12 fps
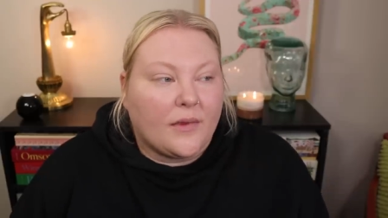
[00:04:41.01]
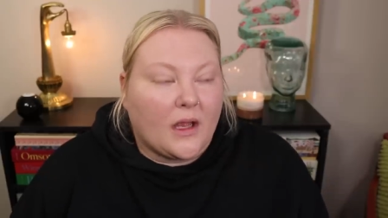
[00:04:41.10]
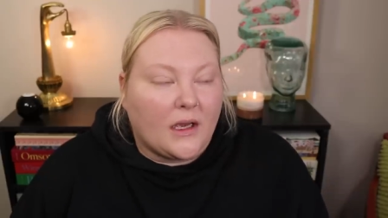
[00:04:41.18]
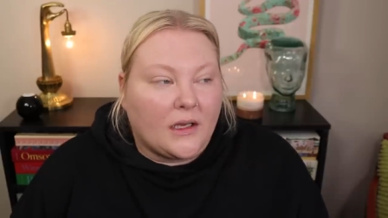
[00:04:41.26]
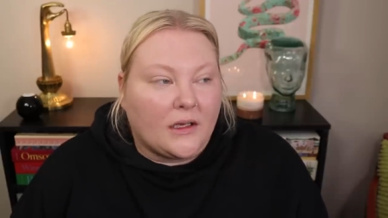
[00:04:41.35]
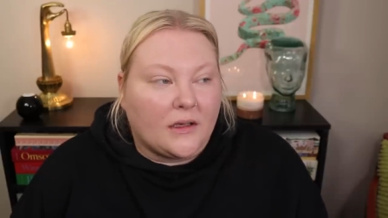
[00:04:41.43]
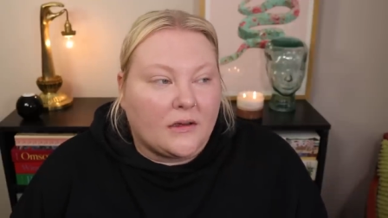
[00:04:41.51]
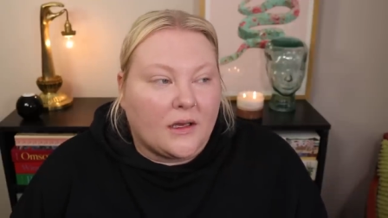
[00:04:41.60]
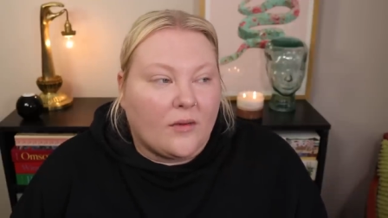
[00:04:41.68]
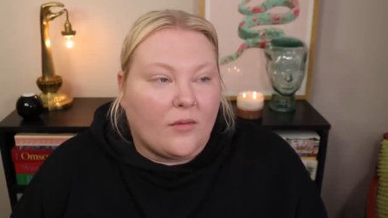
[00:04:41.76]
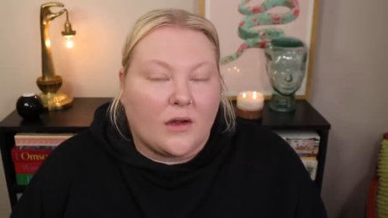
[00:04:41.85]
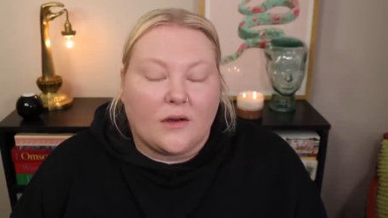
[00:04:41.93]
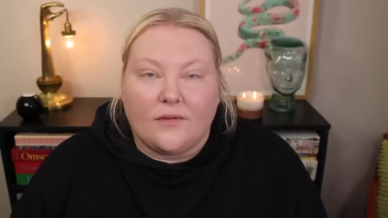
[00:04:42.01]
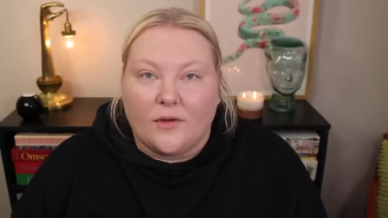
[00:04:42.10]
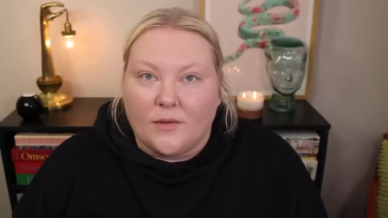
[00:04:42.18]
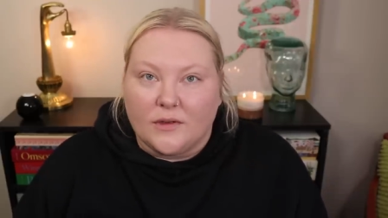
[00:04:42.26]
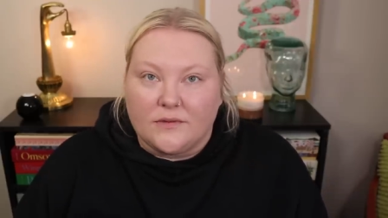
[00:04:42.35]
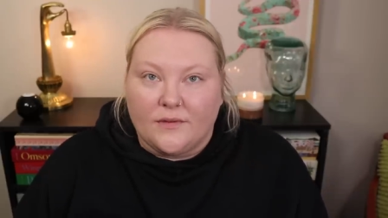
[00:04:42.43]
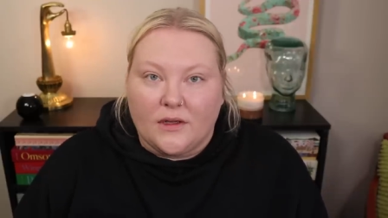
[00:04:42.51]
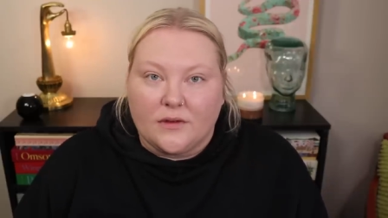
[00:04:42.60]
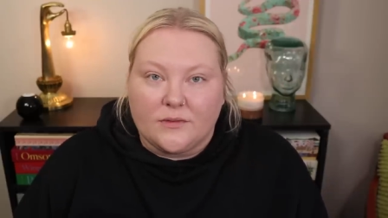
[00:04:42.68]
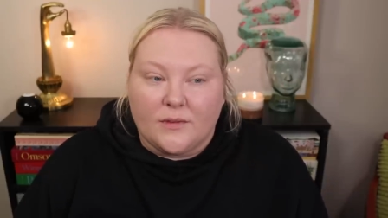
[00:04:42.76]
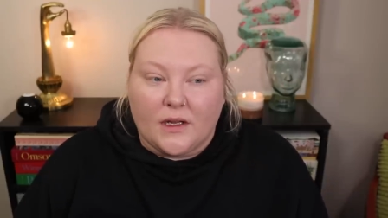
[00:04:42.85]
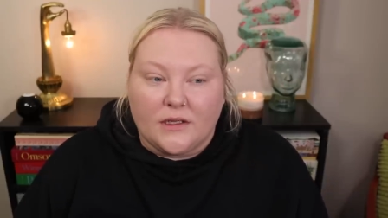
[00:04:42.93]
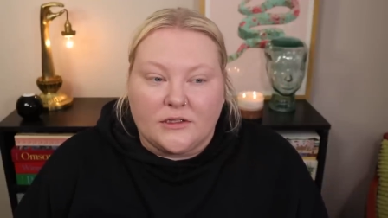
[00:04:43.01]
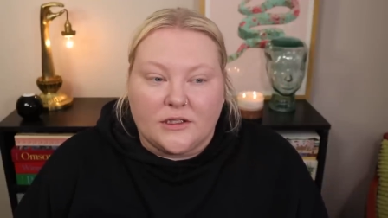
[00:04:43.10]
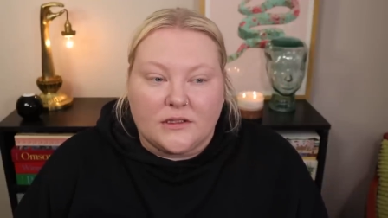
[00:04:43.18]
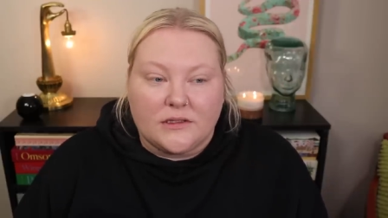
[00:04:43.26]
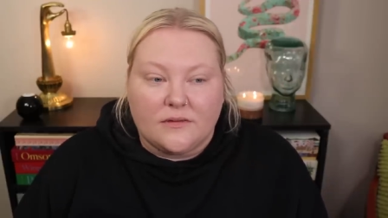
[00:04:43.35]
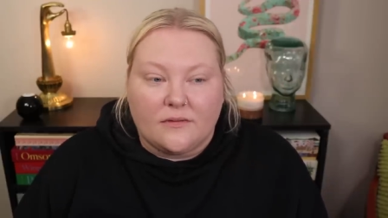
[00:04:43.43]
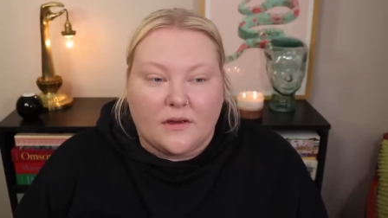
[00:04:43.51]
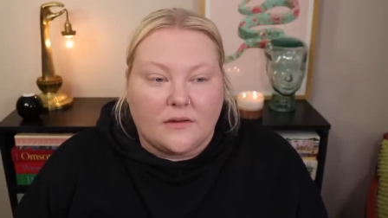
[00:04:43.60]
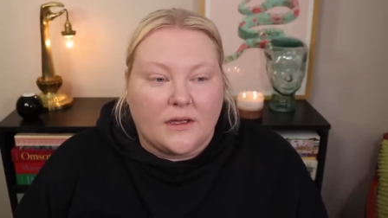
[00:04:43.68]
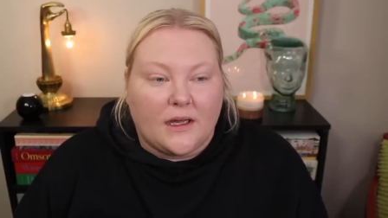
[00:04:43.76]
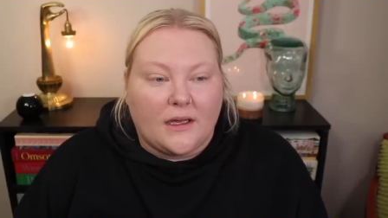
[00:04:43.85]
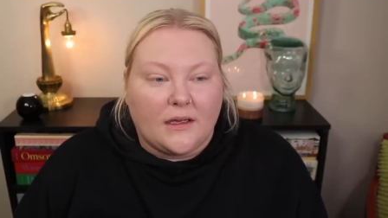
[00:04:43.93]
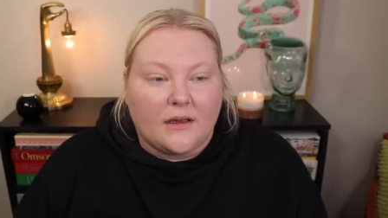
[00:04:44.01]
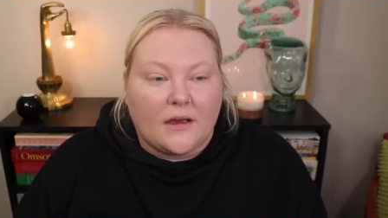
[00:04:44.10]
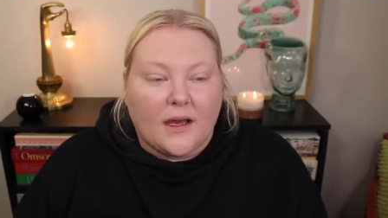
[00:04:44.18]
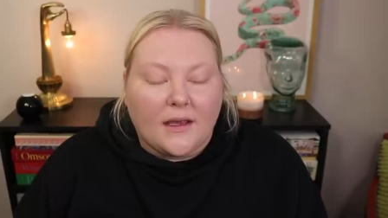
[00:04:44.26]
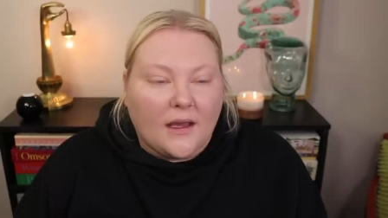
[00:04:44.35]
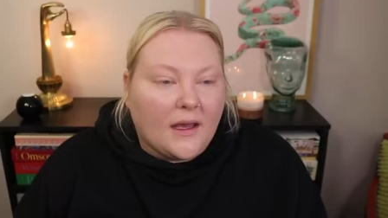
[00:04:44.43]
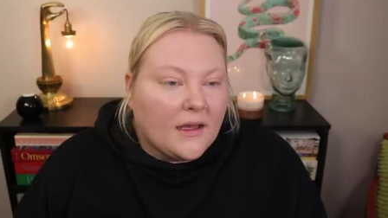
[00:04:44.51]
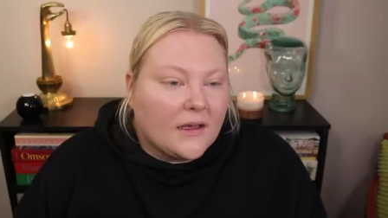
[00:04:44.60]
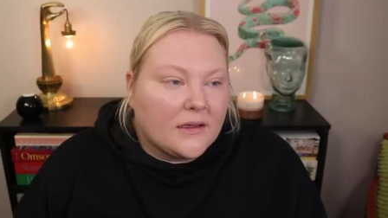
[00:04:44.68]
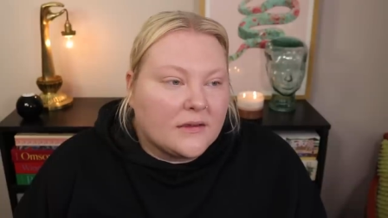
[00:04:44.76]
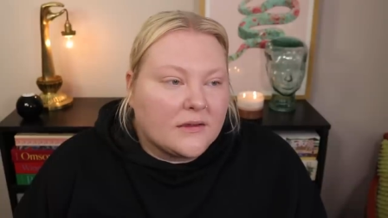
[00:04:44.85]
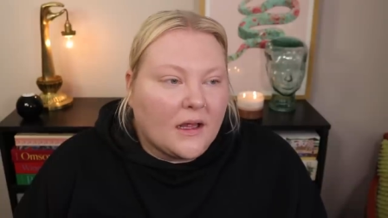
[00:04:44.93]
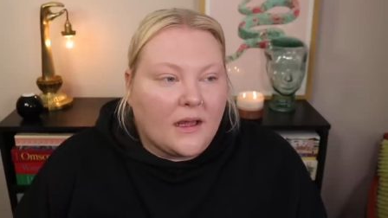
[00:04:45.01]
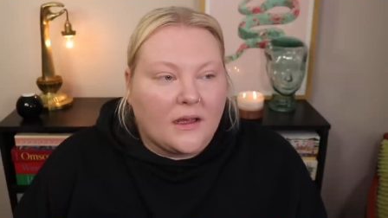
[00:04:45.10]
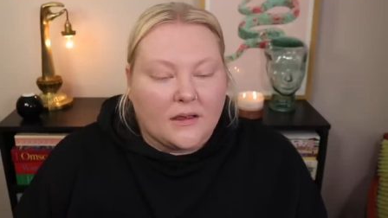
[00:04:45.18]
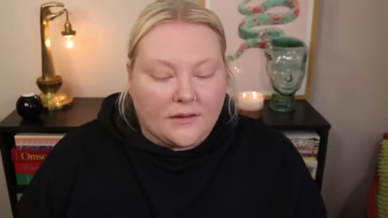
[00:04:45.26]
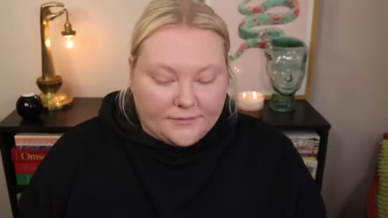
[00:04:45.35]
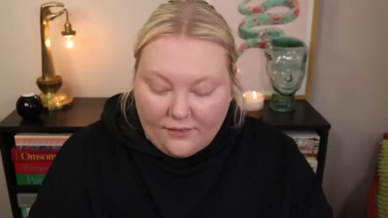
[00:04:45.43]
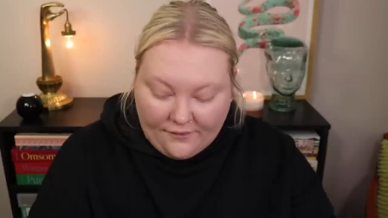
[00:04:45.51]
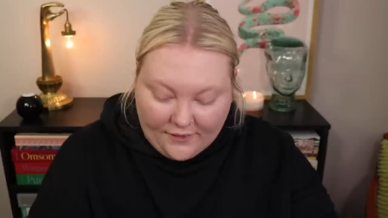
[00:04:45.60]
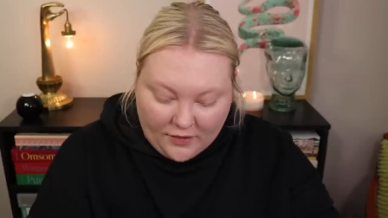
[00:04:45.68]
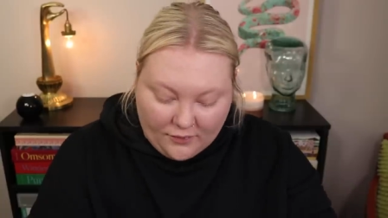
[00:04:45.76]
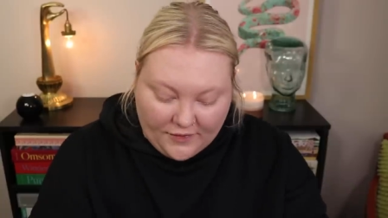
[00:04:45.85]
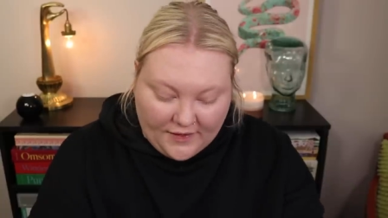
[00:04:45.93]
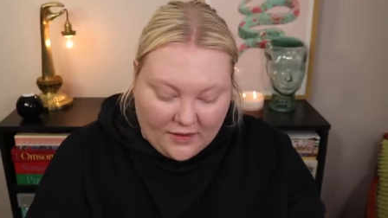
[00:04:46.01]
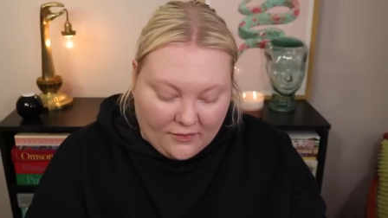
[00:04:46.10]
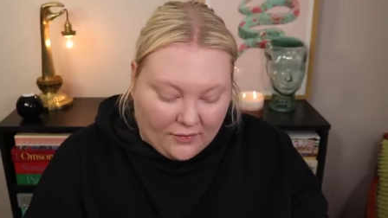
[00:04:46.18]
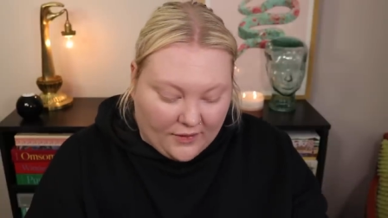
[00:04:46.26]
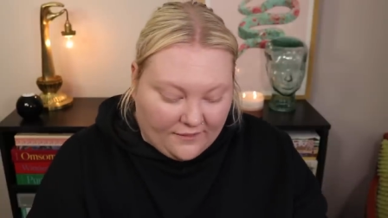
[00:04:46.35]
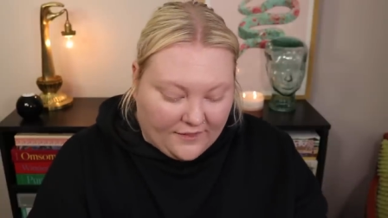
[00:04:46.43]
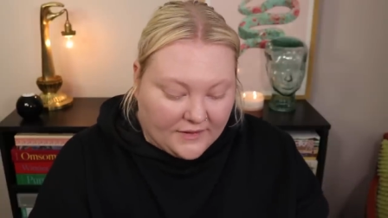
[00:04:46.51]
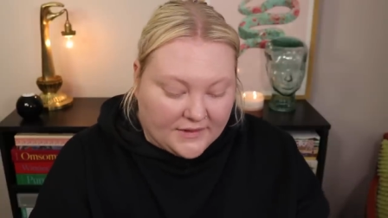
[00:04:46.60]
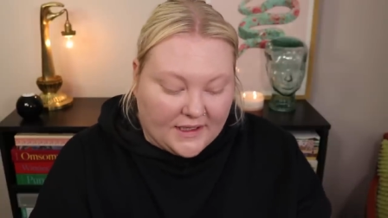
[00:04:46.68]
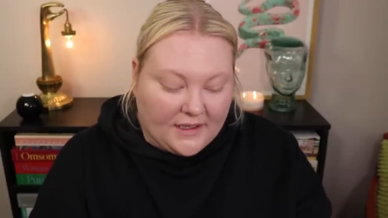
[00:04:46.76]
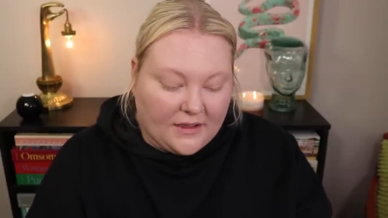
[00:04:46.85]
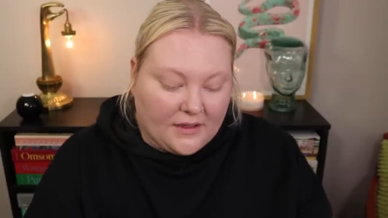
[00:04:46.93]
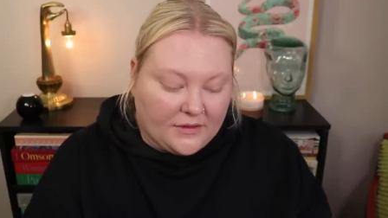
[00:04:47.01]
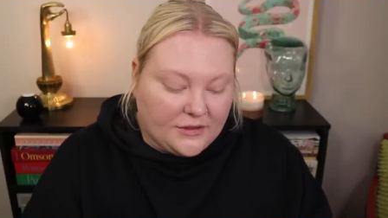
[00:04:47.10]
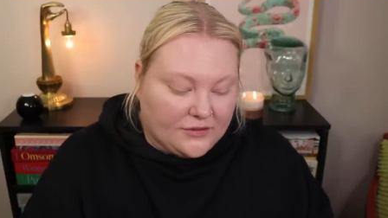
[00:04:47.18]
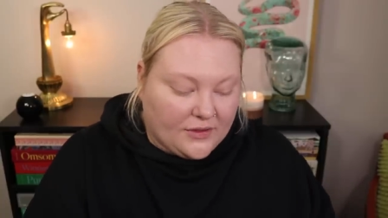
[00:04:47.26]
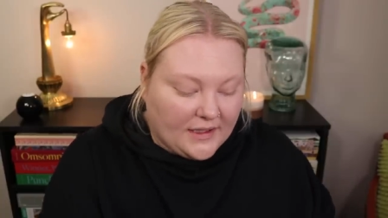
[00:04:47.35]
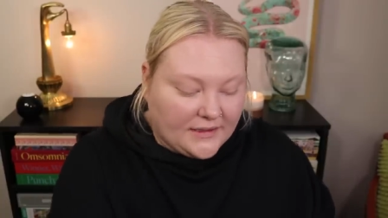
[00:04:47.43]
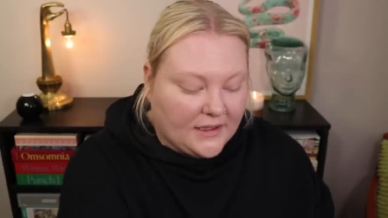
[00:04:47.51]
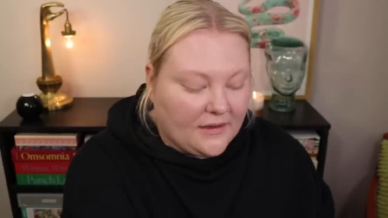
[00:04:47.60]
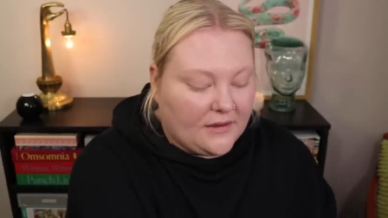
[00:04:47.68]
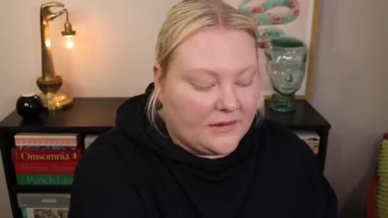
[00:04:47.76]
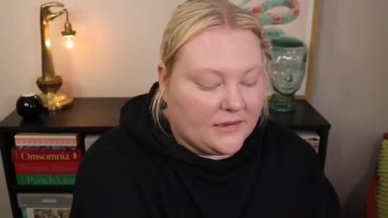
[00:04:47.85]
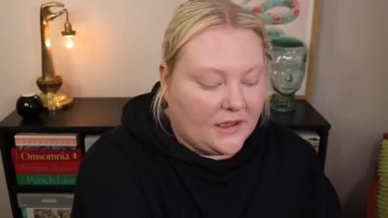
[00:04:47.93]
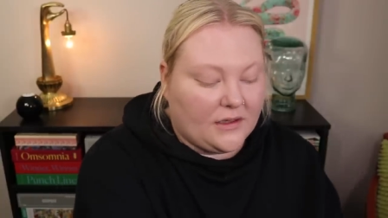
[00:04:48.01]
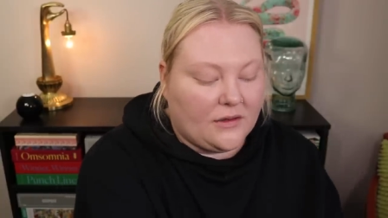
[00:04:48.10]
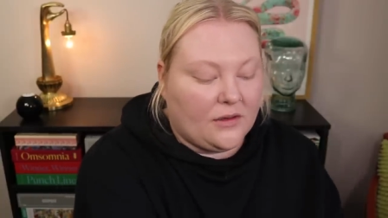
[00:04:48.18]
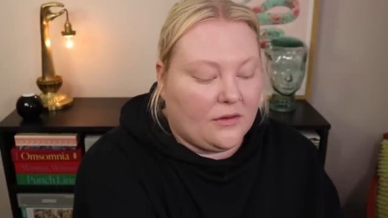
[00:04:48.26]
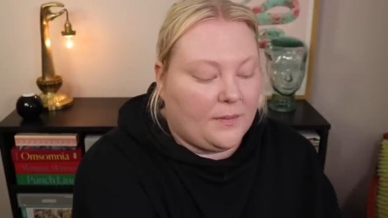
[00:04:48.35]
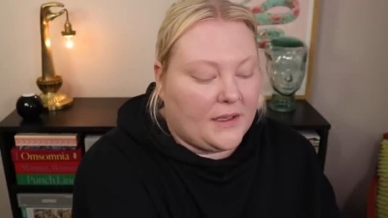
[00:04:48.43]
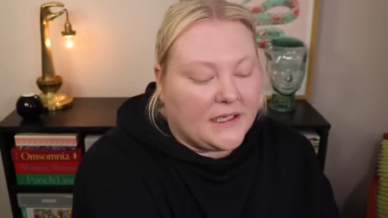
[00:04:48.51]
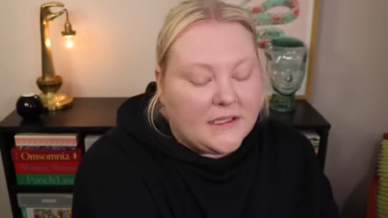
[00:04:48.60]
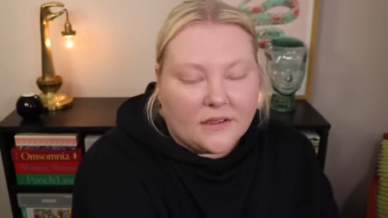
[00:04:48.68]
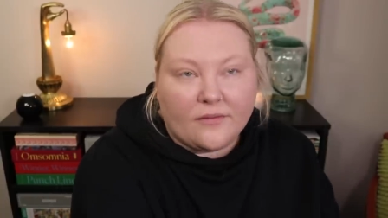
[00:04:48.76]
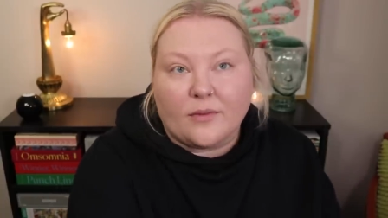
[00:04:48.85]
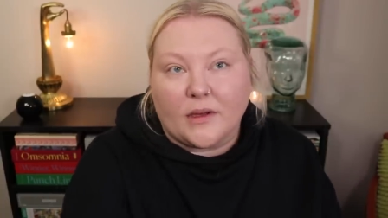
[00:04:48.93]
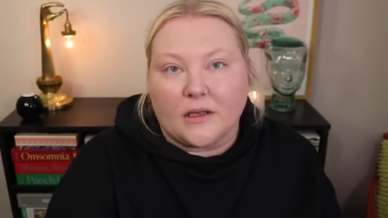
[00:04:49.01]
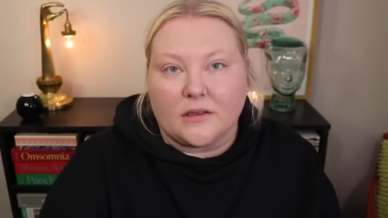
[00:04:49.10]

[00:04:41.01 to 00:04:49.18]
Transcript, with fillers: I, I want to film those videos, but I just felt like I can't like film without what feels like addressing this like new piece of me.